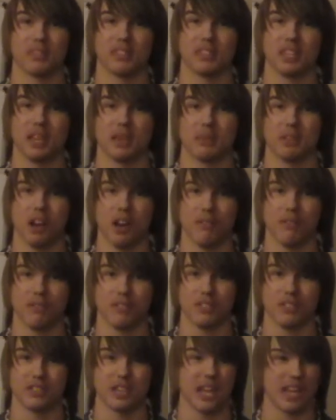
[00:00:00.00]
same
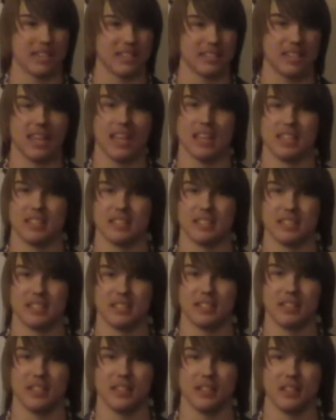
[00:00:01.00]
conference as the
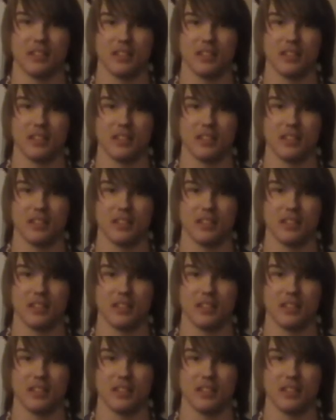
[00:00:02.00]
SEC.